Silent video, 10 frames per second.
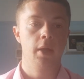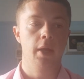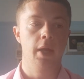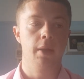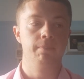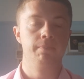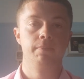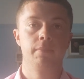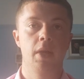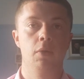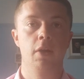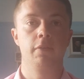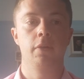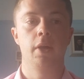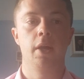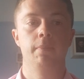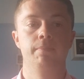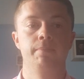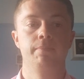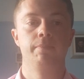
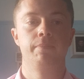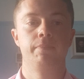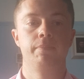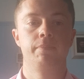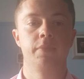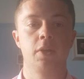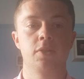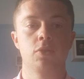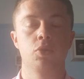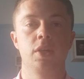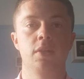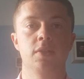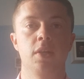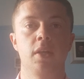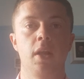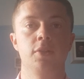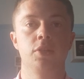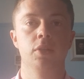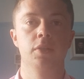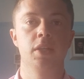However, there's 3
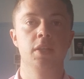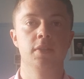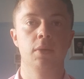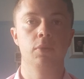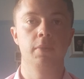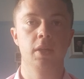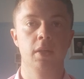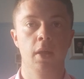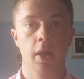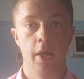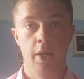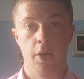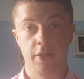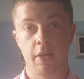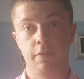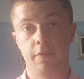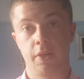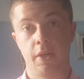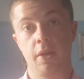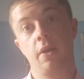psychological needs that would be
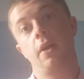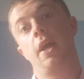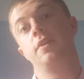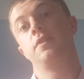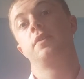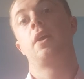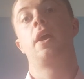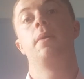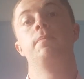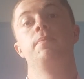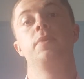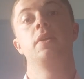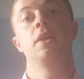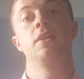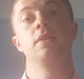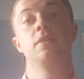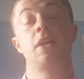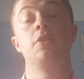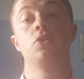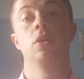identified here as in
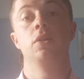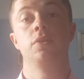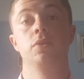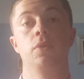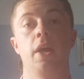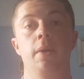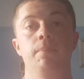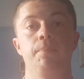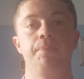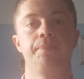central to